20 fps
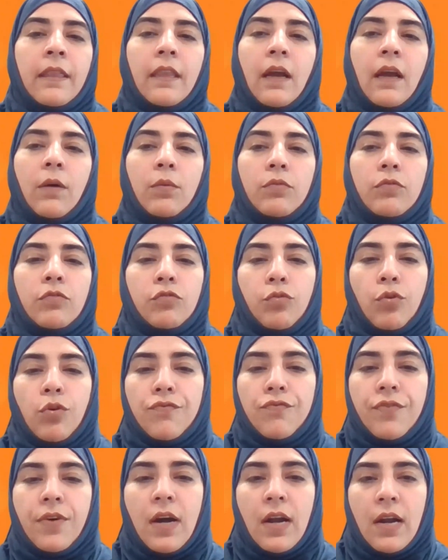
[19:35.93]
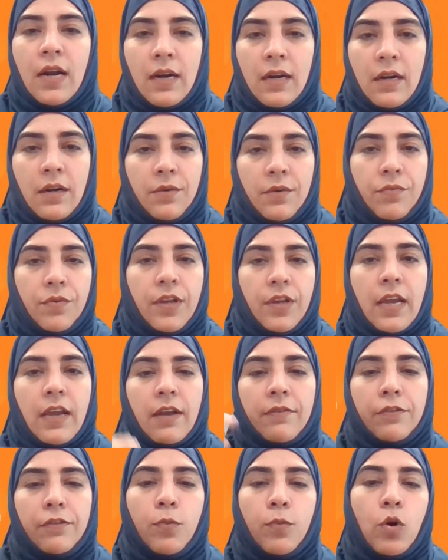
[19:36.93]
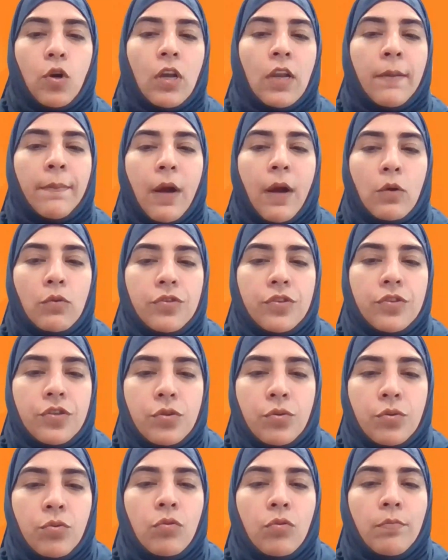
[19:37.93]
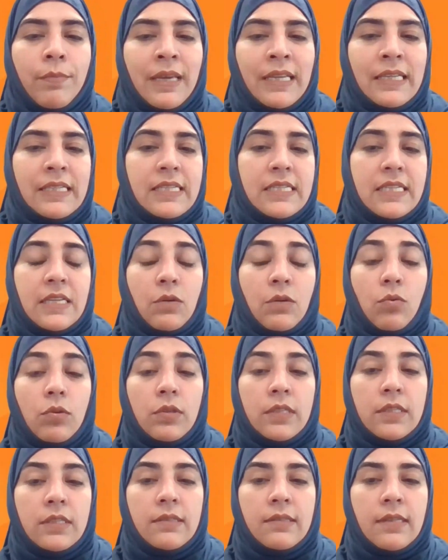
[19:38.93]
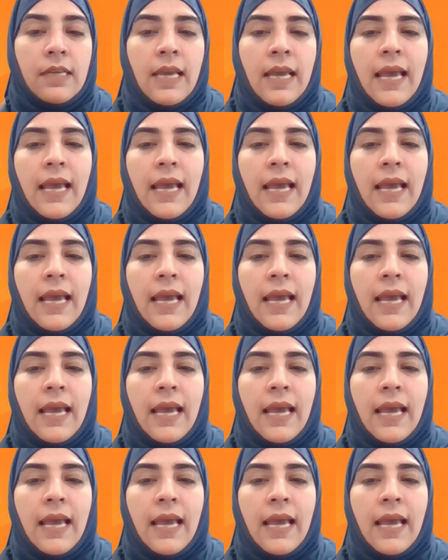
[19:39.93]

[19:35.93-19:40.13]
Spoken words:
Now, so far, we have spoken about two main stakeholders,